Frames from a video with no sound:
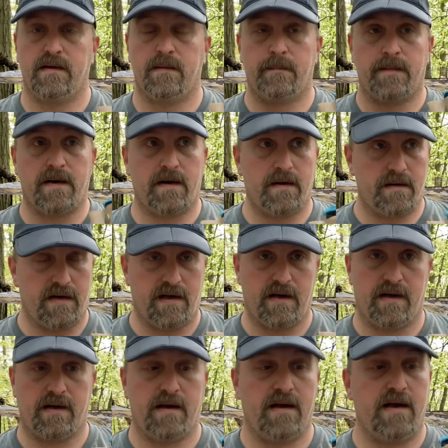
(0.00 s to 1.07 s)

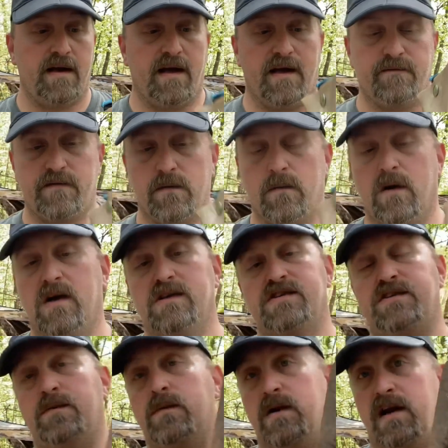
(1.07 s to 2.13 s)
Period. If it was,
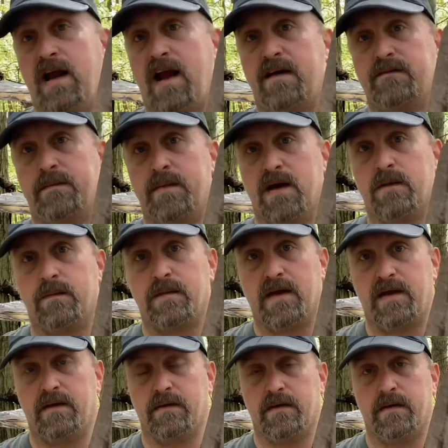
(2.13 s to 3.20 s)
you wouldn't have a metal
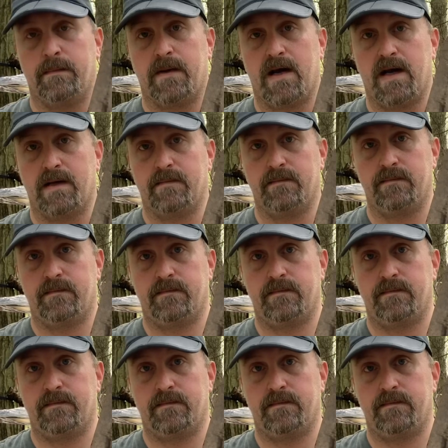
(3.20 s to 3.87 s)
plate on the bottom.